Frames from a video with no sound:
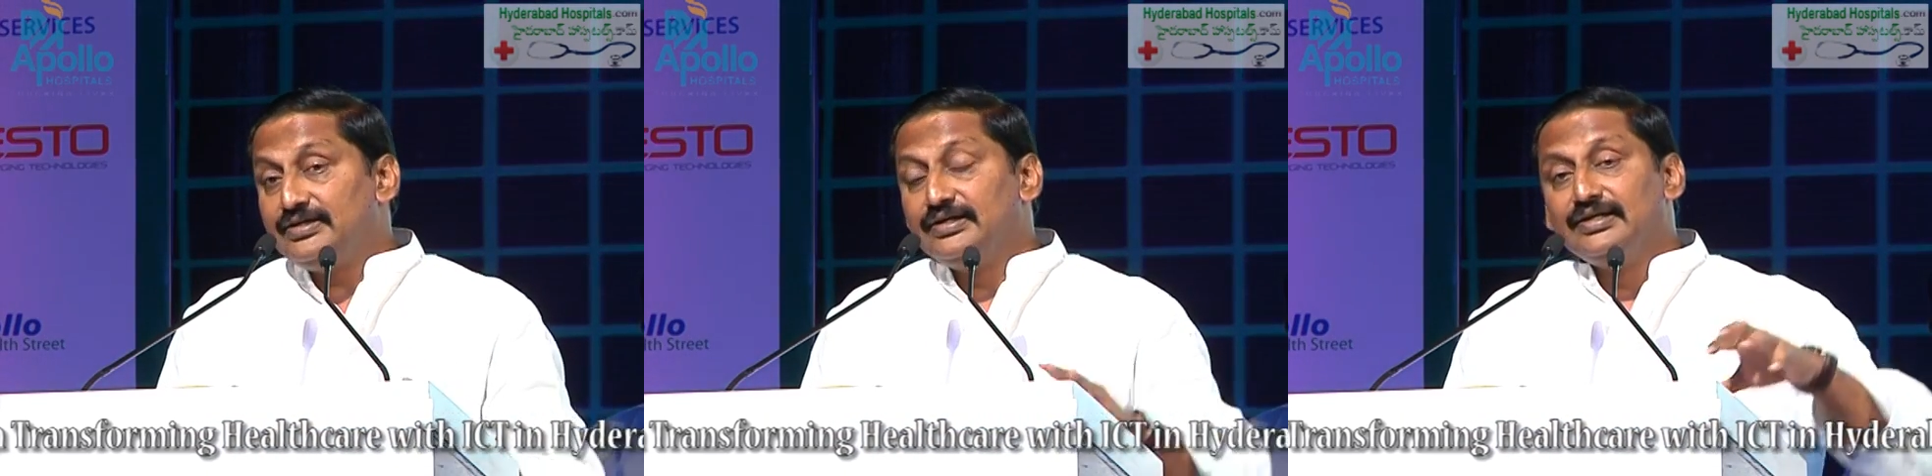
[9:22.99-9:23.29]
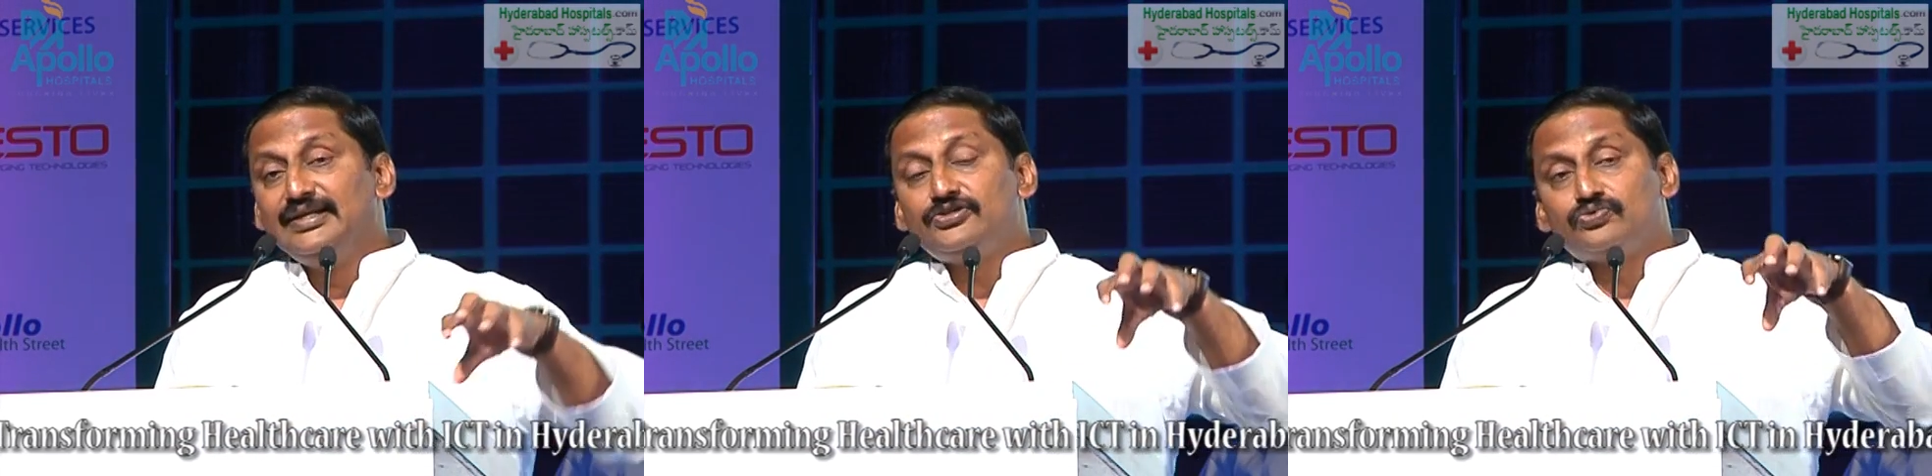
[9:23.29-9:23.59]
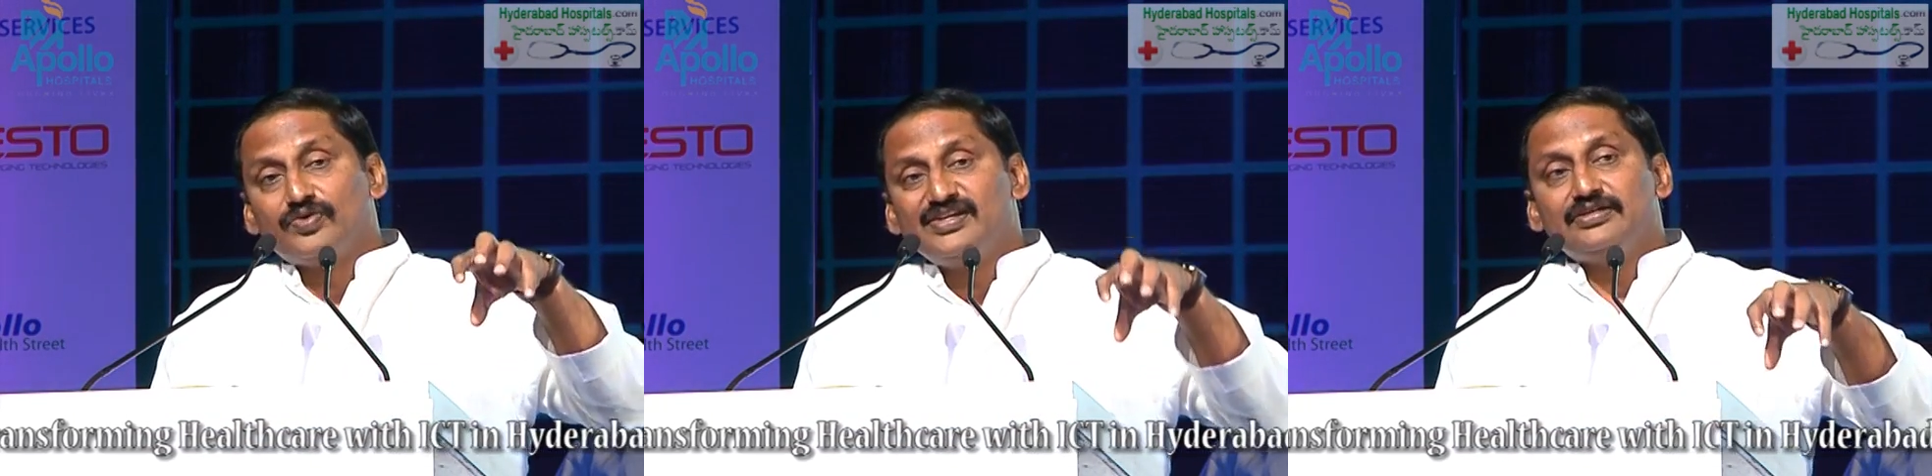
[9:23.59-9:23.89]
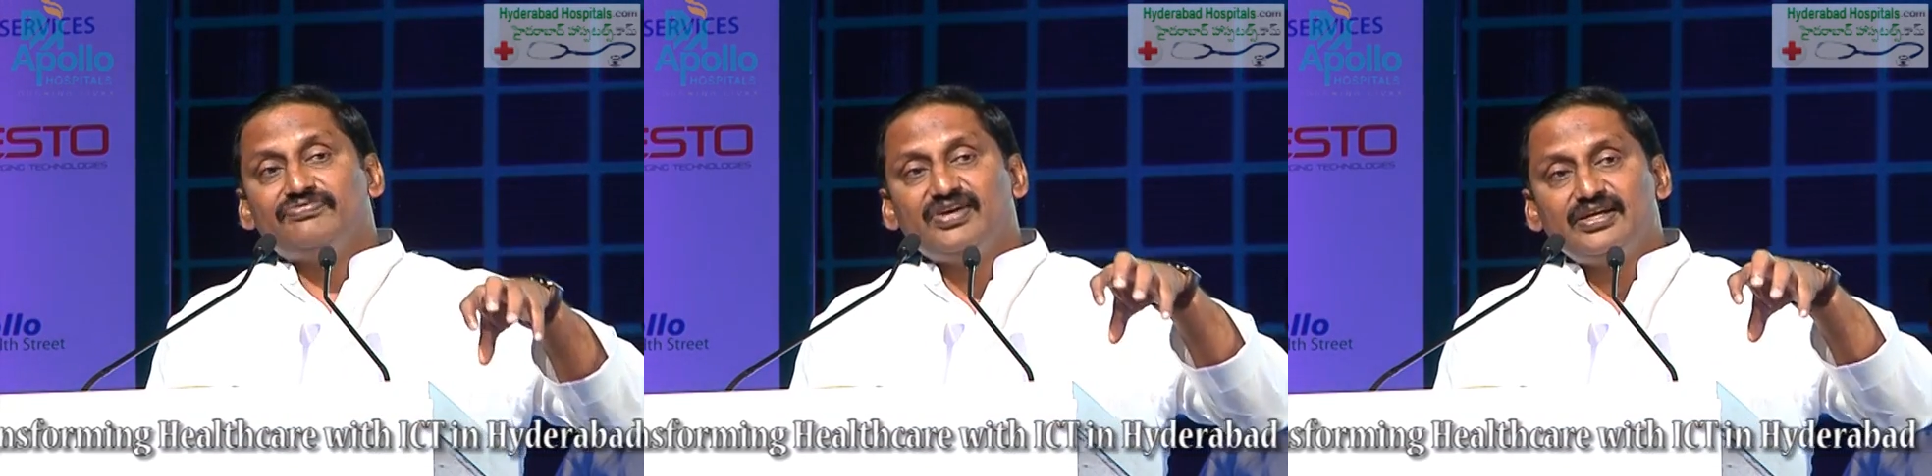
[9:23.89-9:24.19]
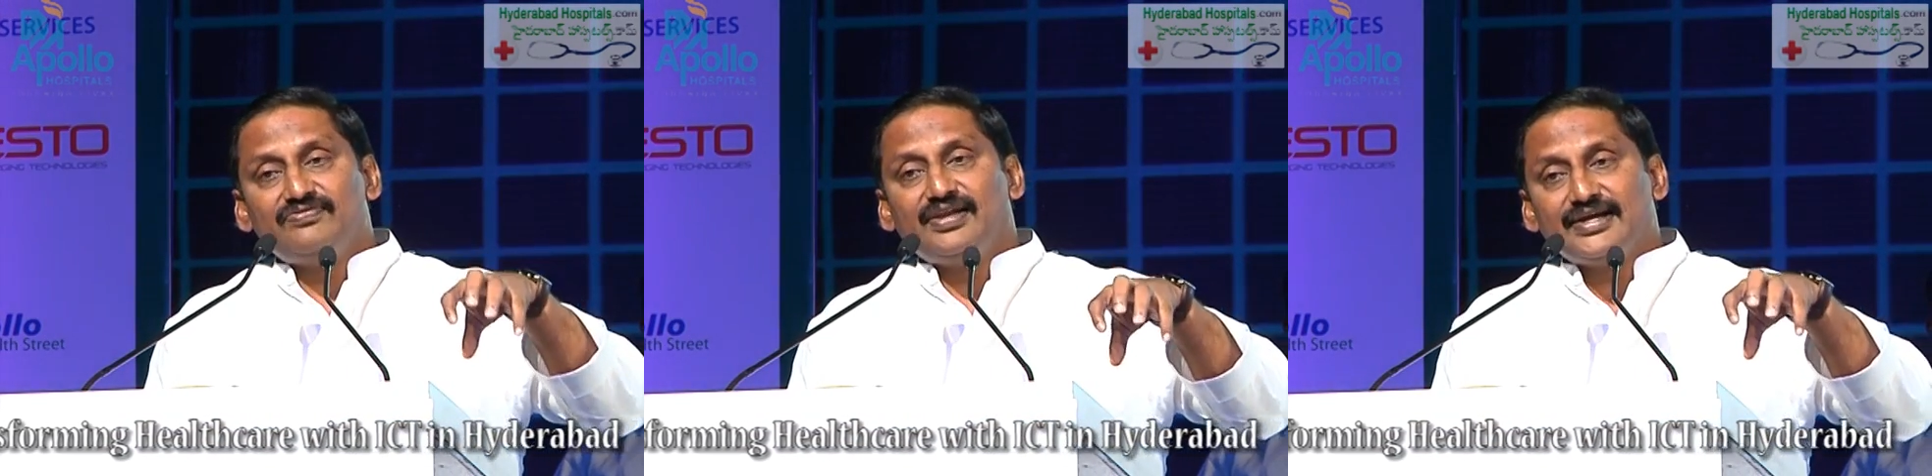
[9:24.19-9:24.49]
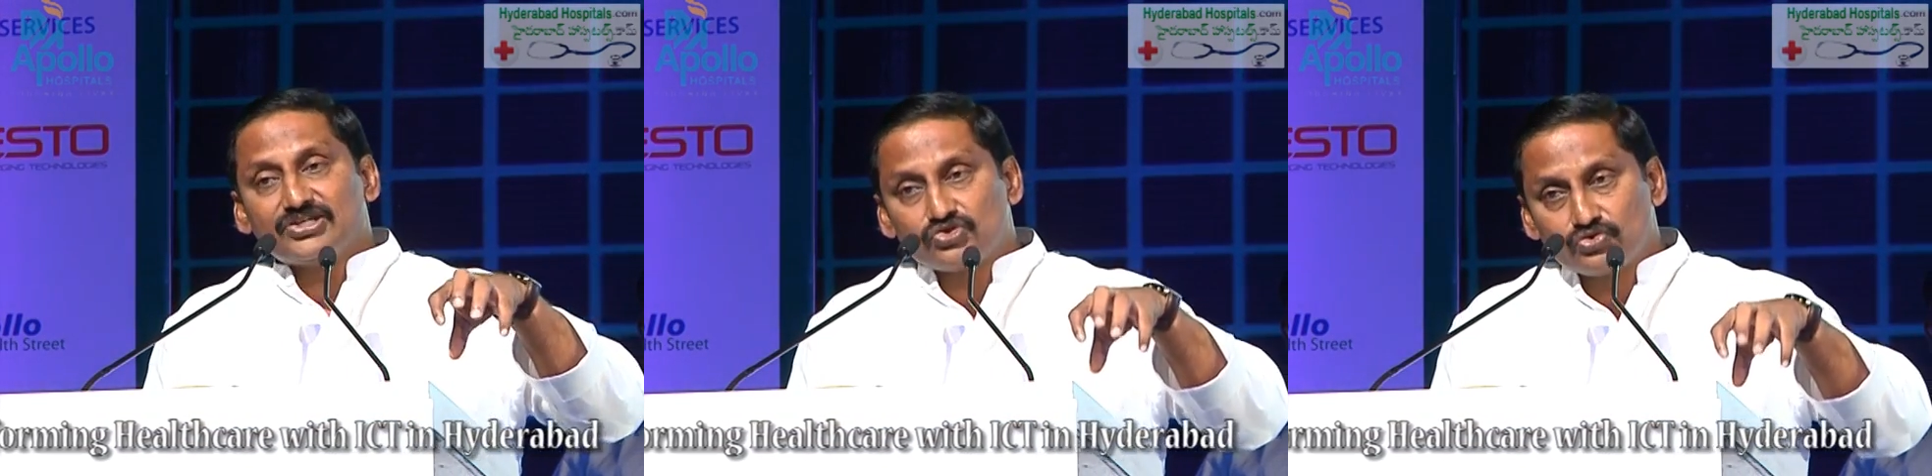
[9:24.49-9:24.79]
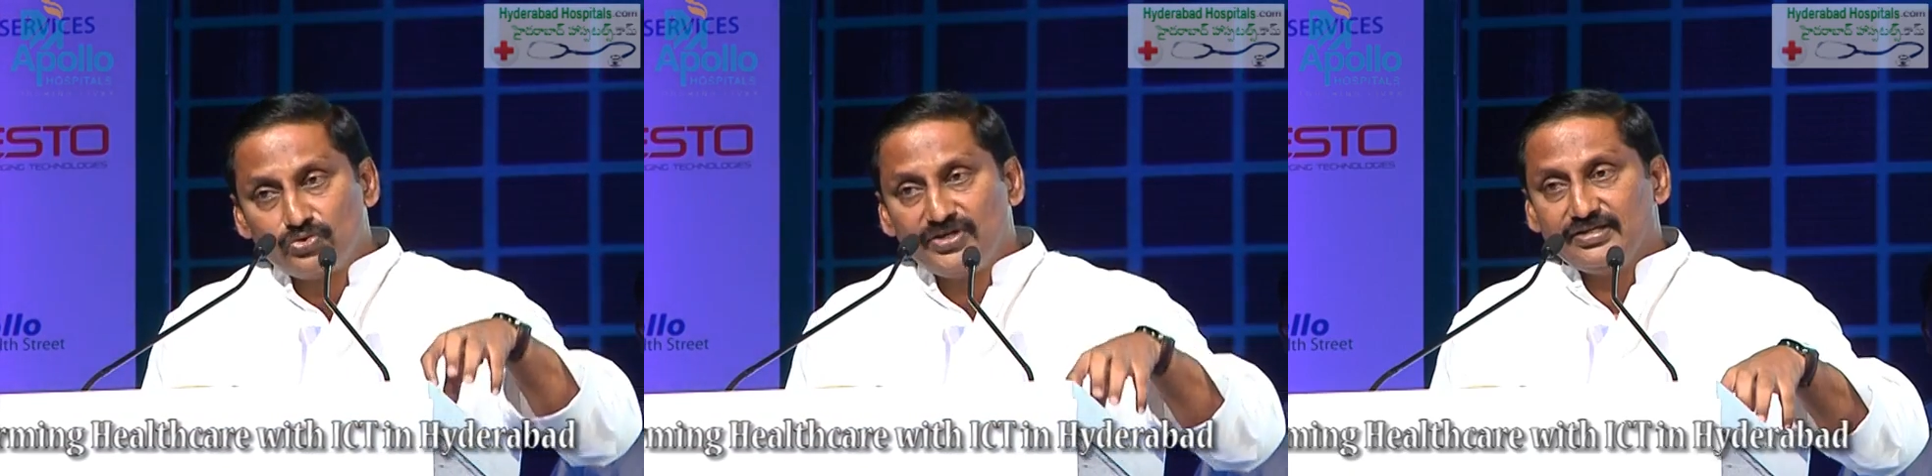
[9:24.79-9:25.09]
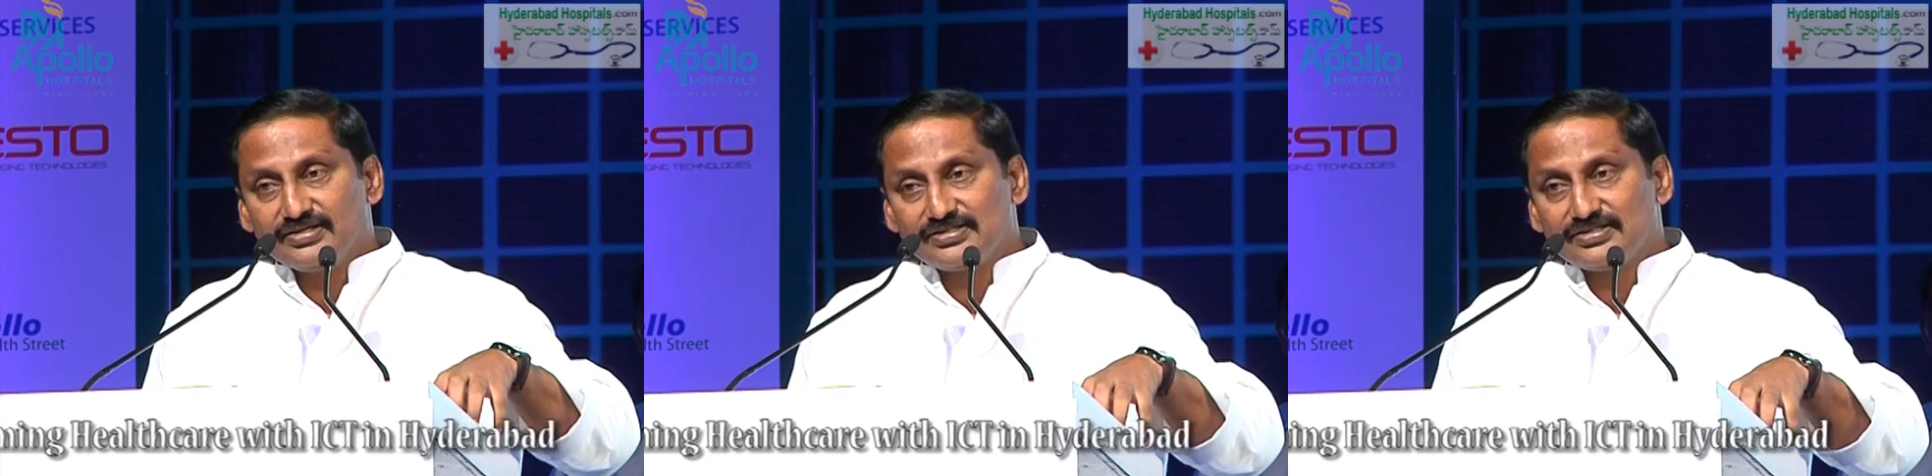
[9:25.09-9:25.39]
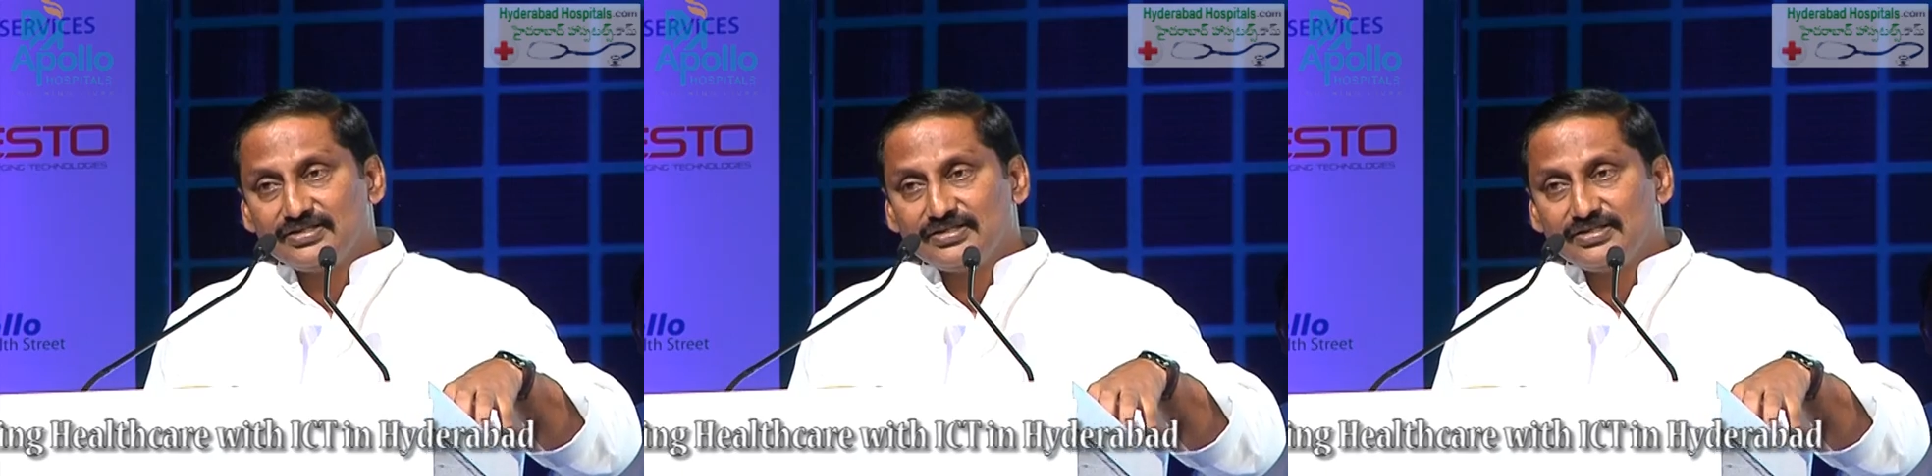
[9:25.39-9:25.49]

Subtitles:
nearly 25 lakh students,